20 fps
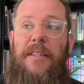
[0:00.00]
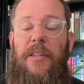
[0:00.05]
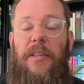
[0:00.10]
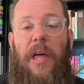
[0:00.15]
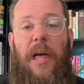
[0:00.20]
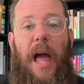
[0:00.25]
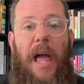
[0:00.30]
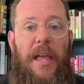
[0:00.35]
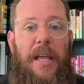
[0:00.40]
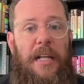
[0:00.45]

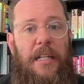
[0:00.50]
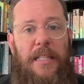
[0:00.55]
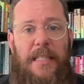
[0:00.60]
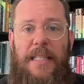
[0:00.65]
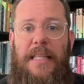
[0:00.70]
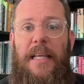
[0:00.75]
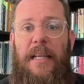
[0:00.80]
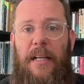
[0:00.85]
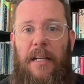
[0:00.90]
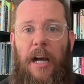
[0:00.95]
I could
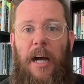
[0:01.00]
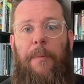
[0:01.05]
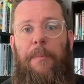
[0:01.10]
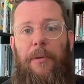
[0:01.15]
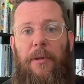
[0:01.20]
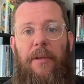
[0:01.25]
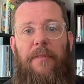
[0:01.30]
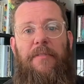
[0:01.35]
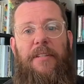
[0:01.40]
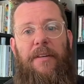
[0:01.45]
see a
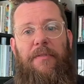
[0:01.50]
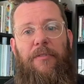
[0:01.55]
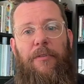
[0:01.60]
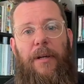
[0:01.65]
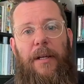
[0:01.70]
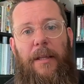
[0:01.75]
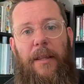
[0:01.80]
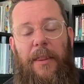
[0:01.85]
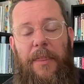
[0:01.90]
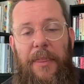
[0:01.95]
couple of
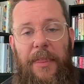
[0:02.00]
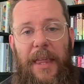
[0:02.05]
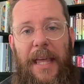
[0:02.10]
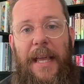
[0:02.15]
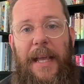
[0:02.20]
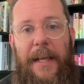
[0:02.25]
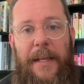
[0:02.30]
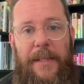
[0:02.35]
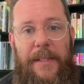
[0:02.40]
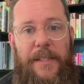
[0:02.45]
different
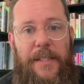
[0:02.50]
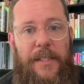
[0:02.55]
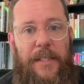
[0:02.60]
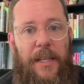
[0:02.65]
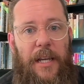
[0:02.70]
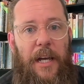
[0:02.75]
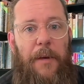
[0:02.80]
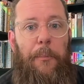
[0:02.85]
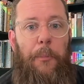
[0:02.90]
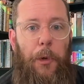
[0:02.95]
things
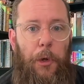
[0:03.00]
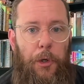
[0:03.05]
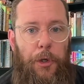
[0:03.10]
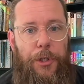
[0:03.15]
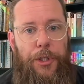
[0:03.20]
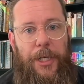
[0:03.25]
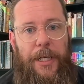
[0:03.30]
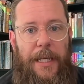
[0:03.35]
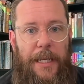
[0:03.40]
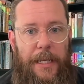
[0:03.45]

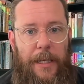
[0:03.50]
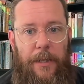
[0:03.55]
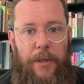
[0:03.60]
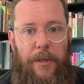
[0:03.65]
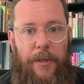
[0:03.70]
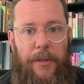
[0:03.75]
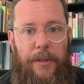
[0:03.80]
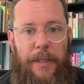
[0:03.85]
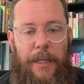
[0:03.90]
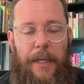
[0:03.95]
emerging
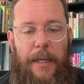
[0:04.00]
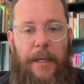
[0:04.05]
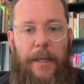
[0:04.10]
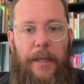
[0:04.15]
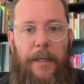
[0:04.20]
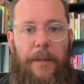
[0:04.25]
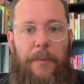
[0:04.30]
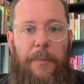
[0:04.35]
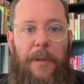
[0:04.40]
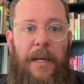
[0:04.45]
here.
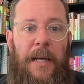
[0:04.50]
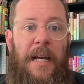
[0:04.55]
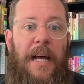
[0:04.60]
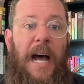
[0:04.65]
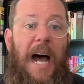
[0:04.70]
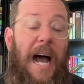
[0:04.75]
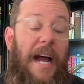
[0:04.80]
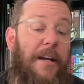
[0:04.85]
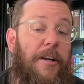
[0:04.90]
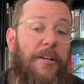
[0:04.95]

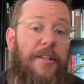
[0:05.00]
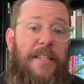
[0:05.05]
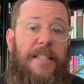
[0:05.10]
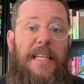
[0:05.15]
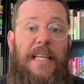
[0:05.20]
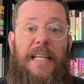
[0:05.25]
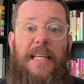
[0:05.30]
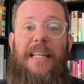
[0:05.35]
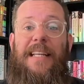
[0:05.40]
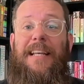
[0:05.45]
I could
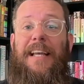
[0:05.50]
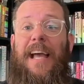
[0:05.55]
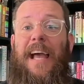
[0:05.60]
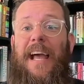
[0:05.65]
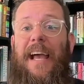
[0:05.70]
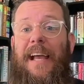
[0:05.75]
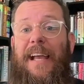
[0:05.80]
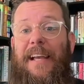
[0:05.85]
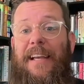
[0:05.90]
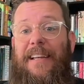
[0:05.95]
see
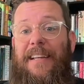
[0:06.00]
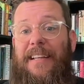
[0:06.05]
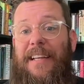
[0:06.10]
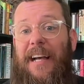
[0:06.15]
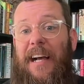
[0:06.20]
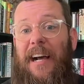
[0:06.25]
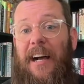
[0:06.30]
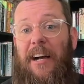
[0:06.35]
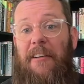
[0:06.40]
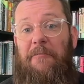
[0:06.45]
hey,
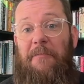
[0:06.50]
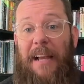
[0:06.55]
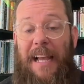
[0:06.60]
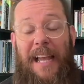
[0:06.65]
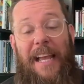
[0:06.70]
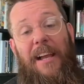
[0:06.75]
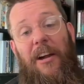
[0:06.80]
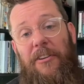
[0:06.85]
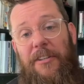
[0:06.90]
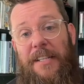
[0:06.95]

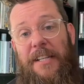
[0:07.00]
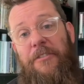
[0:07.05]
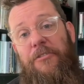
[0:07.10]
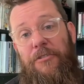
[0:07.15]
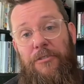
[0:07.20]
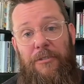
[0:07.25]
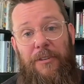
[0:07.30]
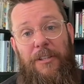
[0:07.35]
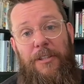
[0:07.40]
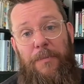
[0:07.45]
our teachers
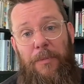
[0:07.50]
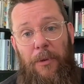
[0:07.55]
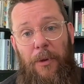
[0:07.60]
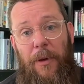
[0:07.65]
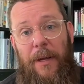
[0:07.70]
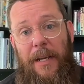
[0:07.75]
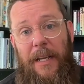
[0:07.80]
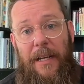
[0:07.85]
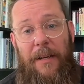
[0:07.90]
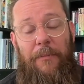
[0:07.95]
are
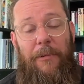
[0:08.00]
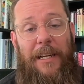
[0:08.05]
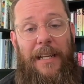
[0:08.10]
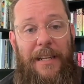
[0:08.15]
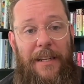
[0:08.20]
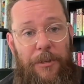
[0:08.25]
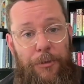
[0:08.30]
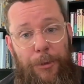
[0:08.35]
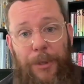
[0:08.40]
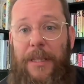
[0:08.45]
exploited and we need
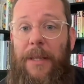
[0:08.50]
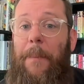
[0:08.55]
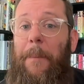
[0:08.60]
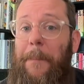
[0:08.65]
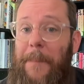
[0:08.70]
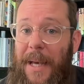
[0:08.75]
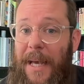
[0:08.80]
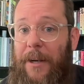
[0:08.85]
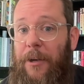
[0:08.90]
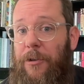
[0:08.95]
to treat them
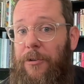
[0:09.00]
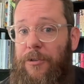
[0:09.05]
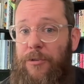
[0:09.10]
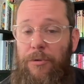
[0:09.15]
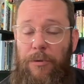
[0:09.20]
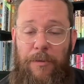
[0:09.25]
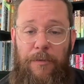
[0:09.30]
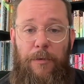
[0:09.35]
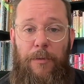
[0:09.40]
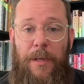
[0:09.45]
better
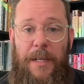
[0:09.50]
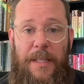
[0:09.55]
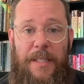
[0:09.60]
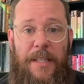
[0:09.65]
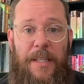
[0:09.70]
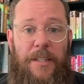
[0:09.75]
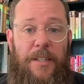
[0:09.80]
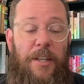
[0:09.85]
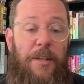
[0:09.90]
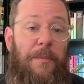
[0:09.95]
sort of
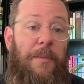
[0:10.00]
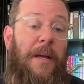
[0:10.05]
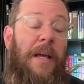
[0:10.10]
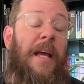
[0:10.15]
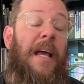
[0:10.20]
criticism.